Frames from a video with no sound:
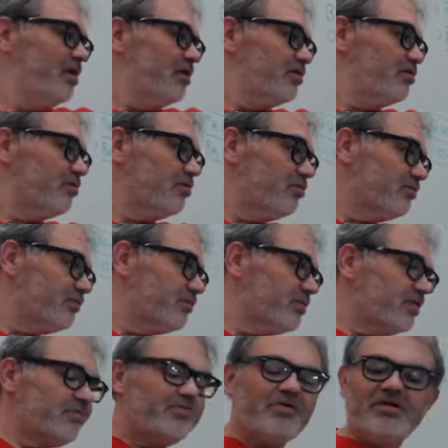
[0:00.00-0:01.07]
So this
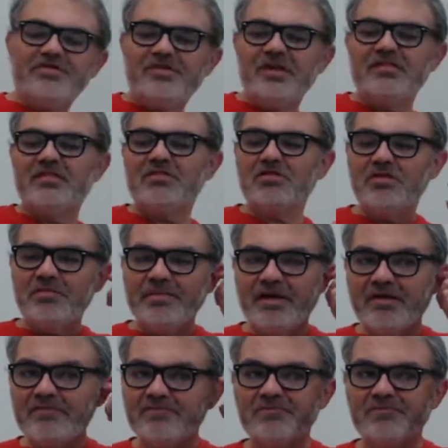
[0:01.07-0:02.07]
project is all about,